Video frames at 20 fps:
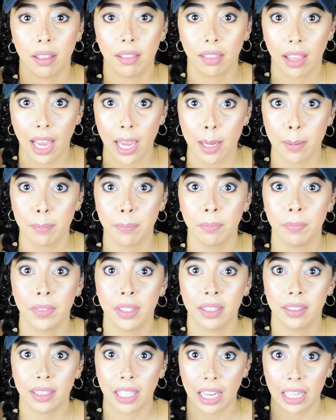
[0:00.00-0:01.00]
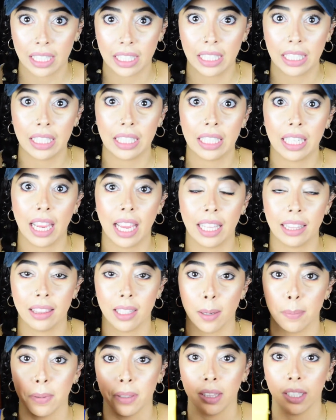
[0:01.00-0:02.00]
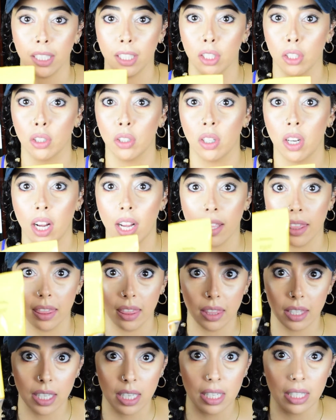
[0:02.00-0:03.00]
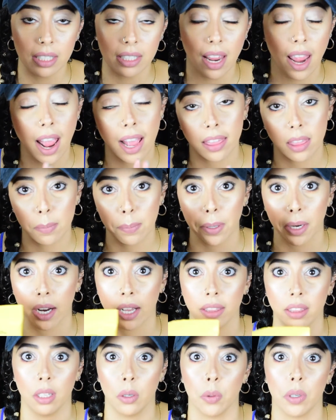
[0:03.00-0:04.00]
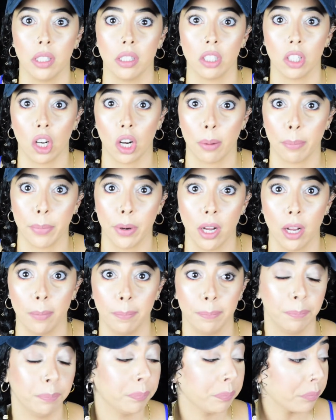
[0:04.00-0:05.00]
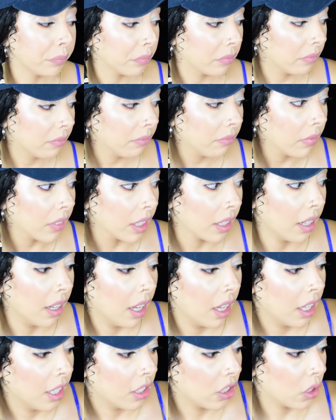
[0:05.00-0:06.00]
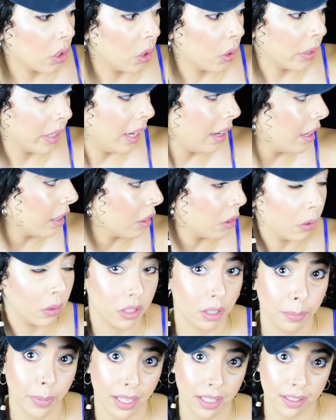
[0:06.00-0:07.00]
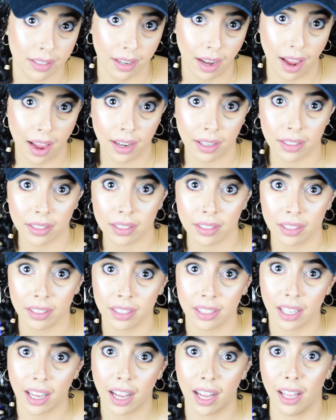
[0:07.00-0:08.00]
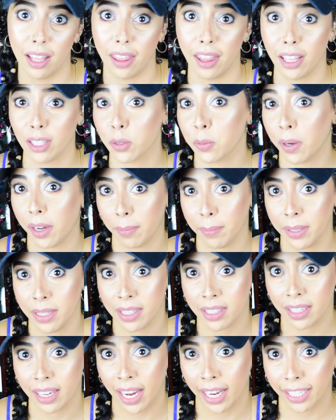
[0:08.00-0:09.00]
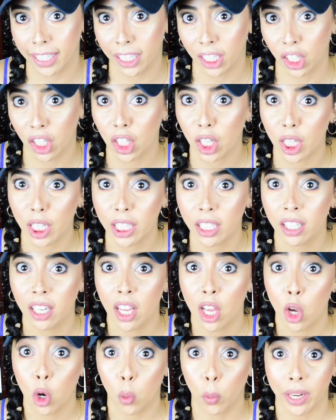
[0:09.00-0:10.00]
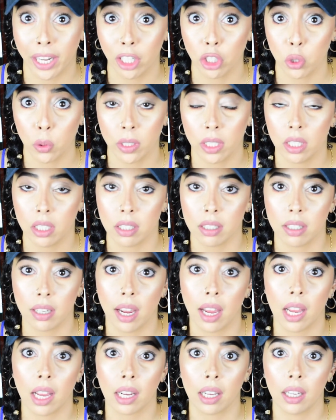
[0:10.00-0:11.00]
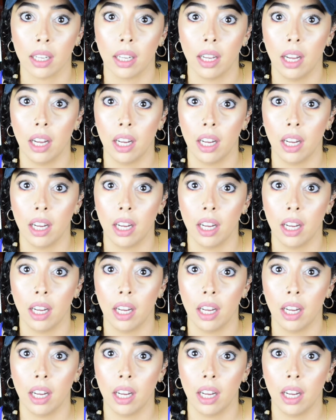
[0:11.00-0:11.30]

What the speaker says: lime, tajin, and tapatio on these and the picante ones are bomb. So yeah, those are my snacks. That's what I've been snacking on when I do need a snack.